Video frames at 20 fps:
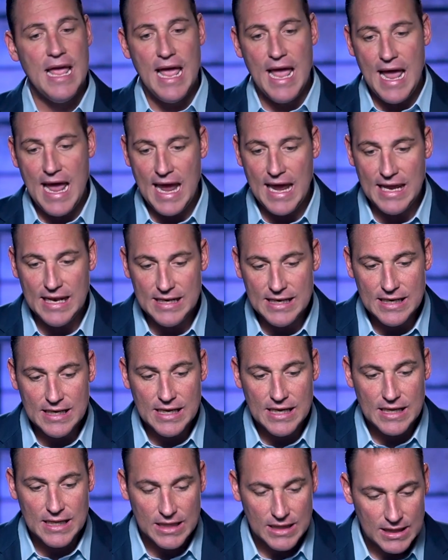and
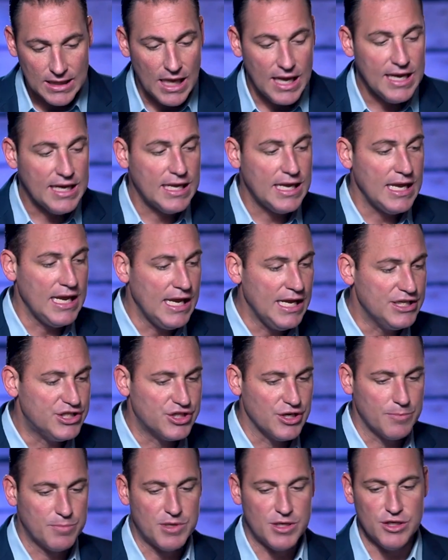like
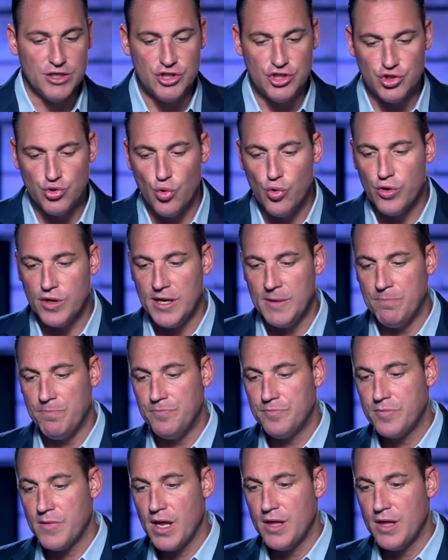Egypt, Jordan,